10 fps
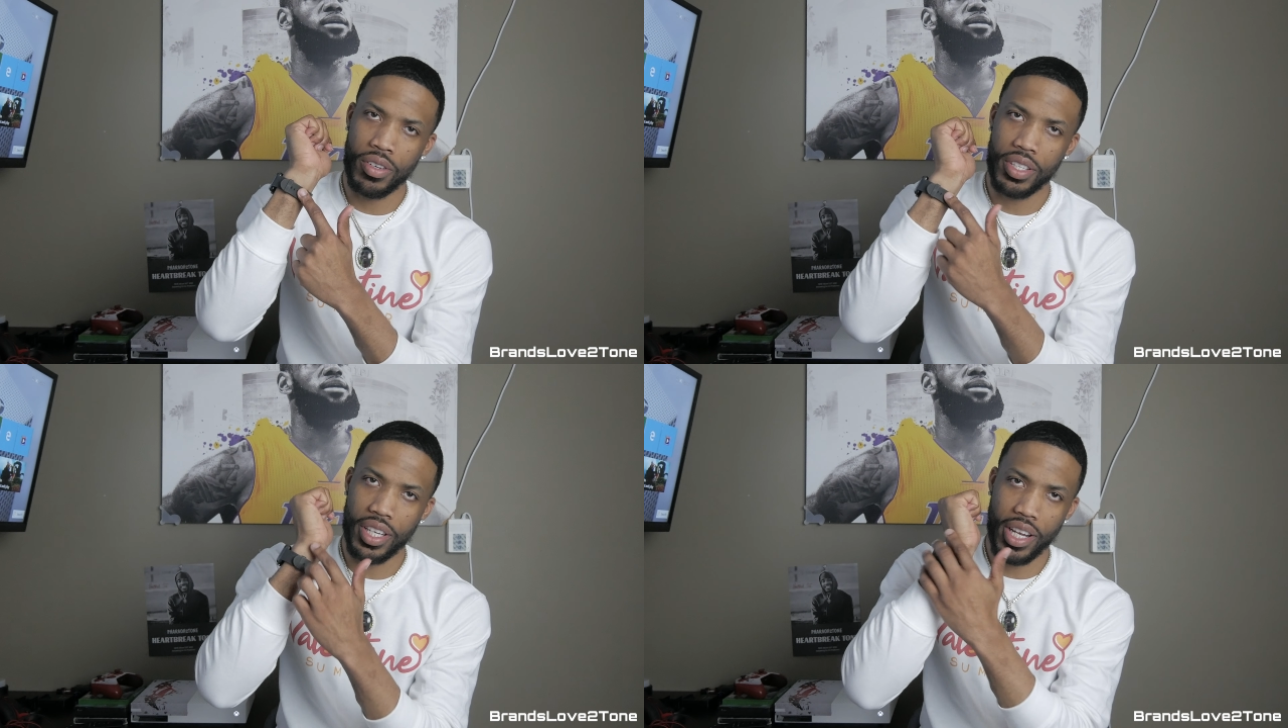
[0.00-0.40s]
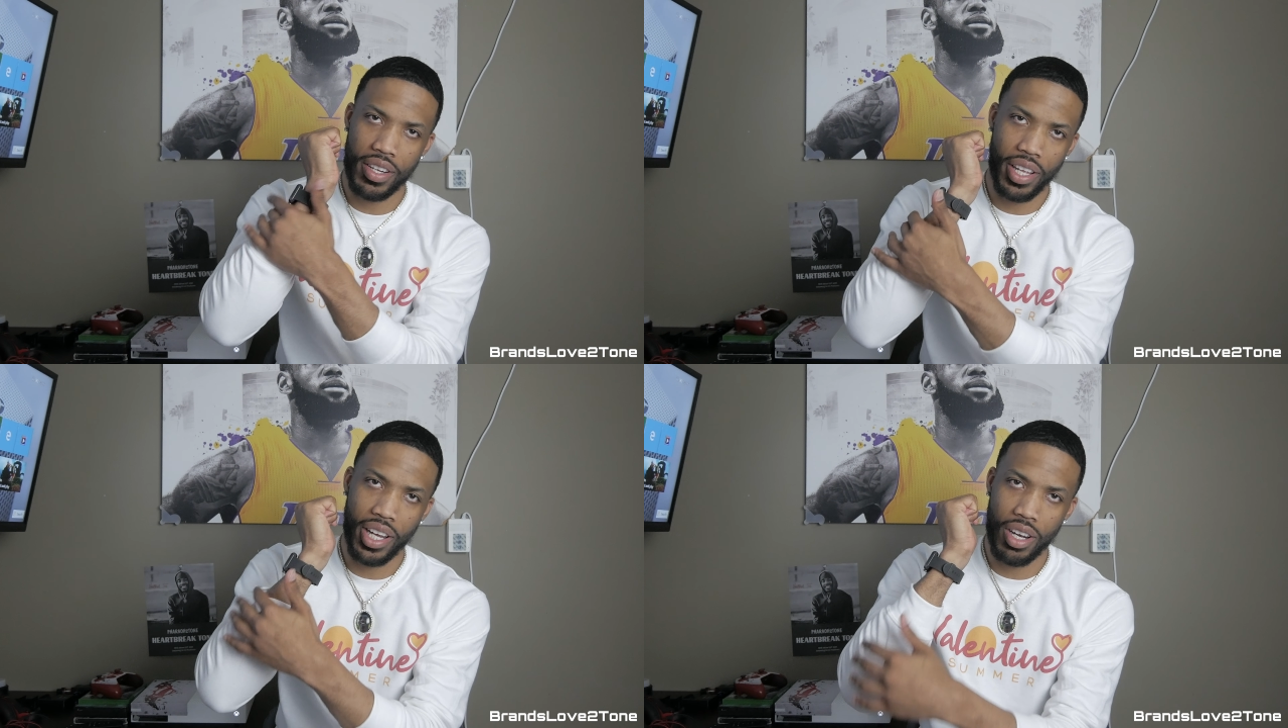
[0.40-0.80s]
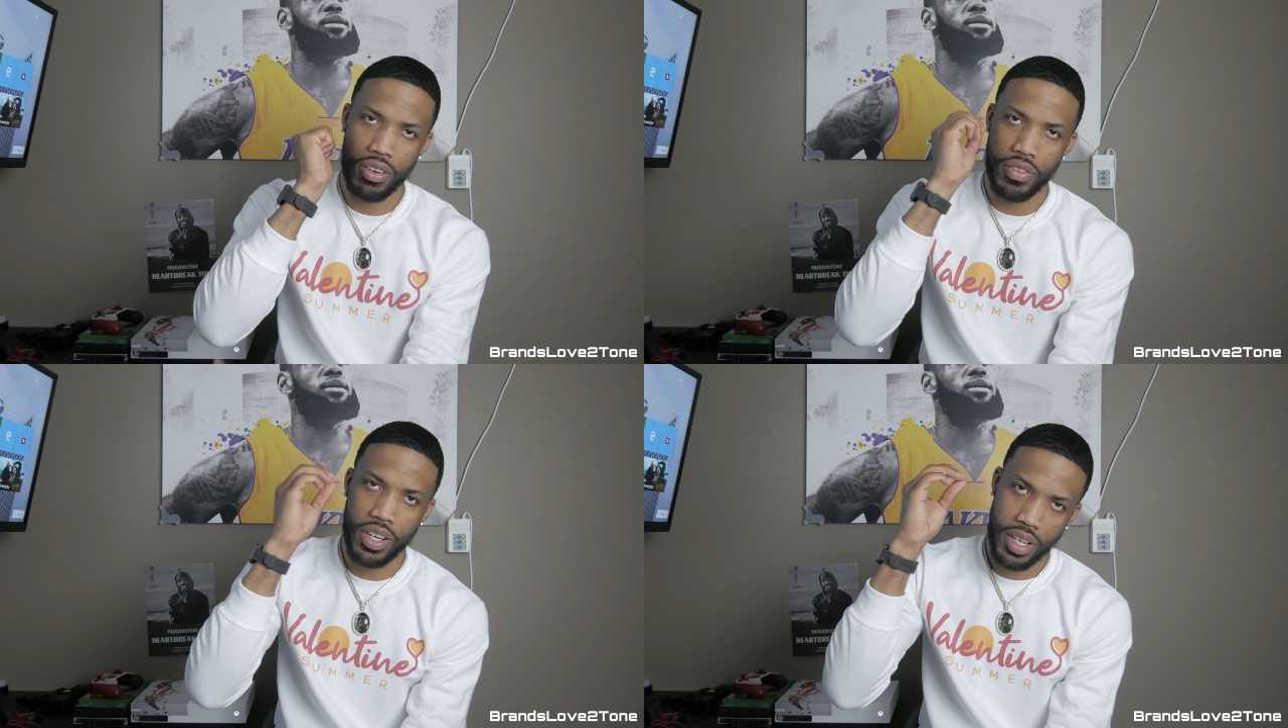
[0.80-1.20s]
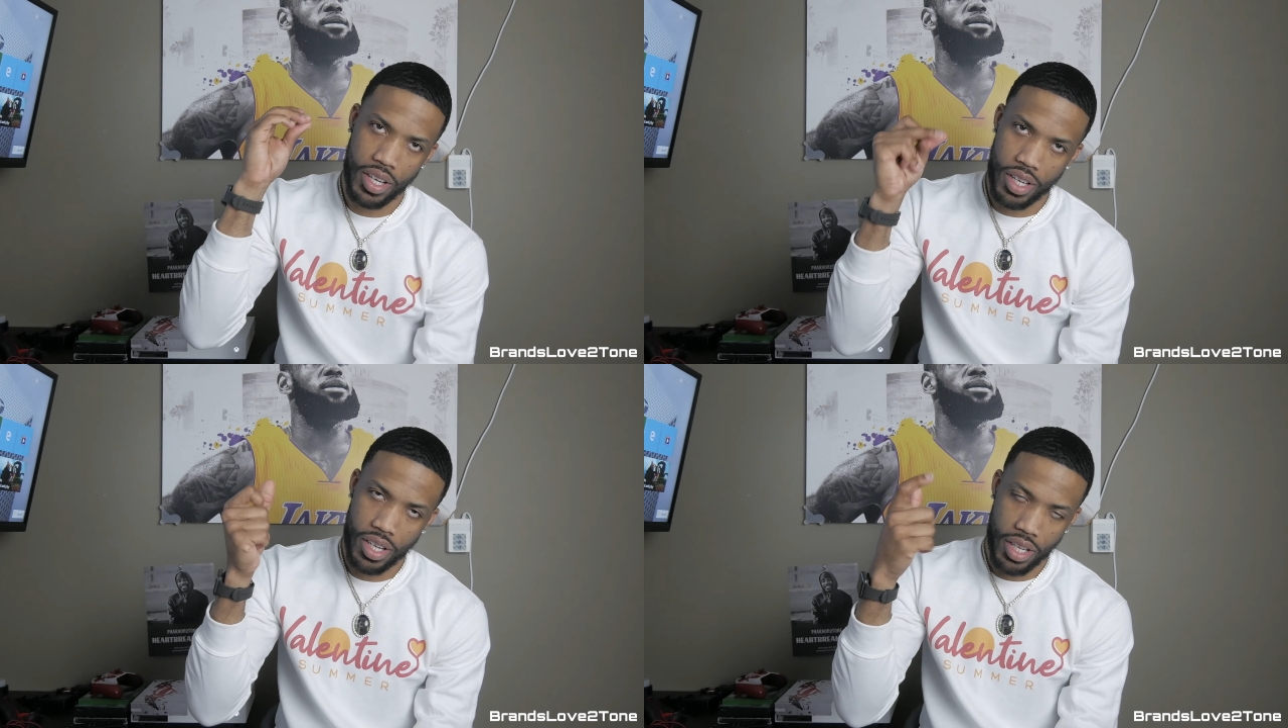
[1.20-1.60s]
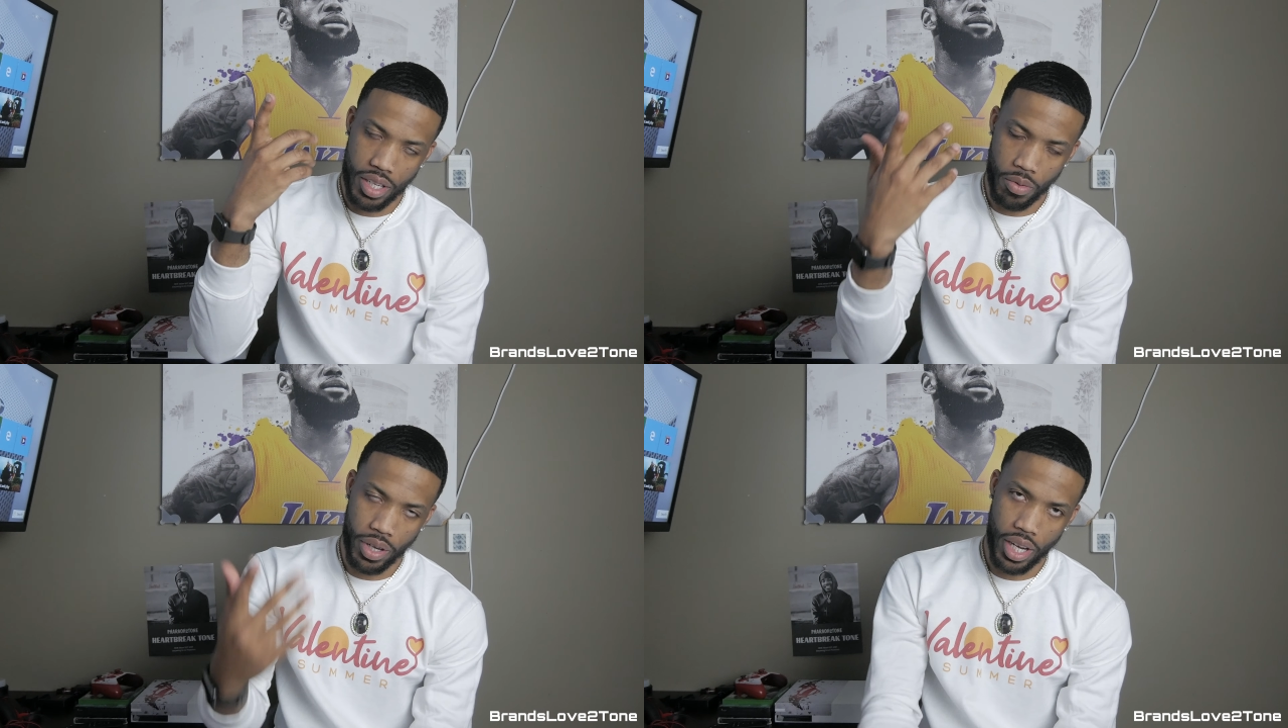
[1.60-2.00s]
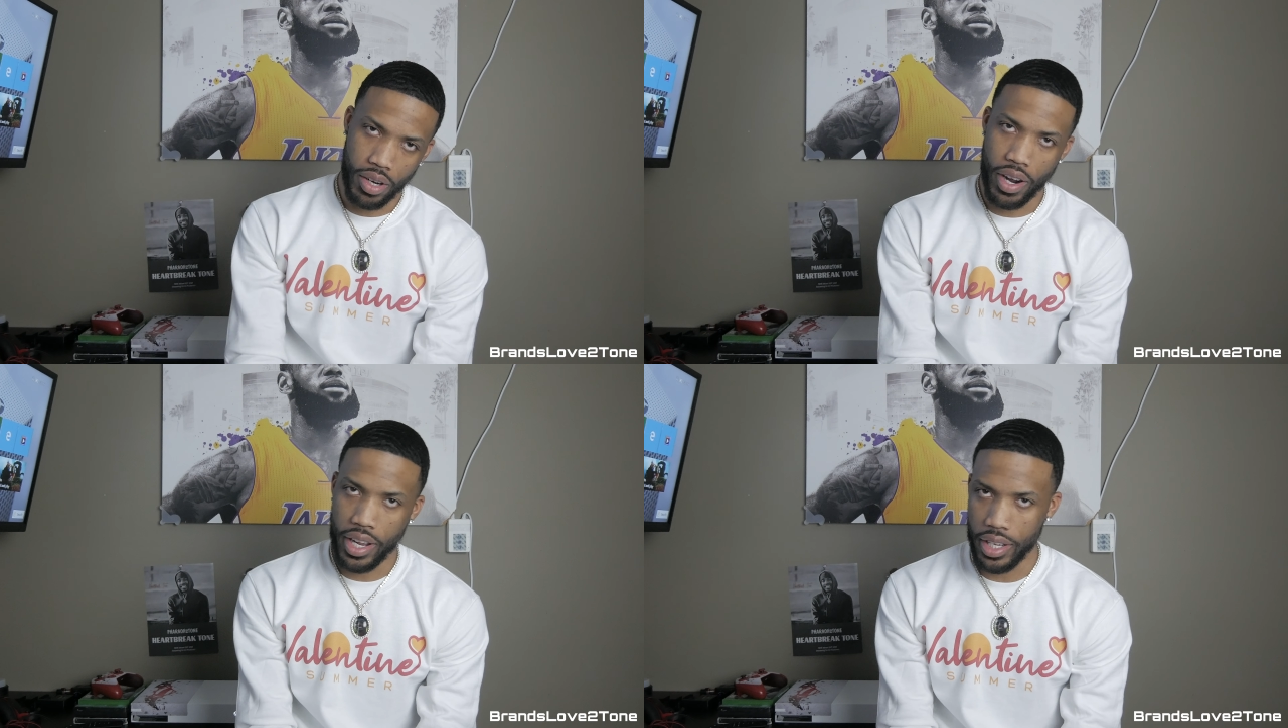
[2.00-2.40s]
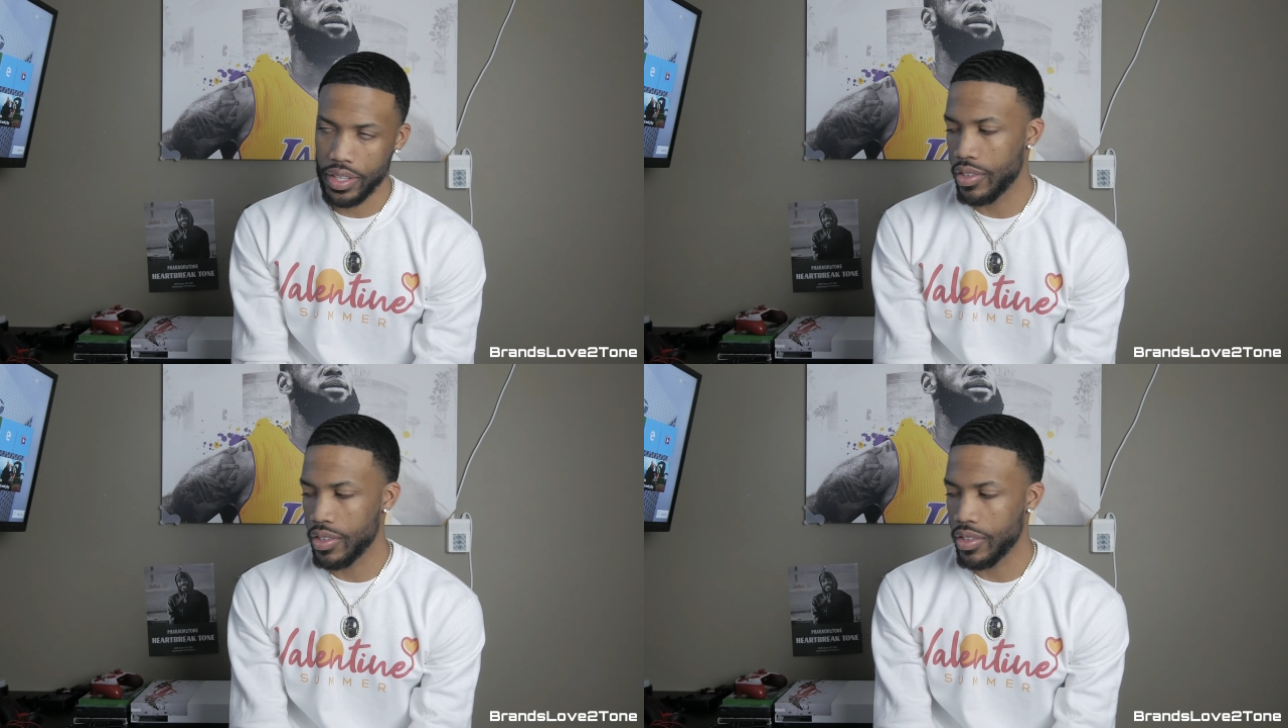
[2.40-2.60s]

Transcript: and took everything off, we got cracked it.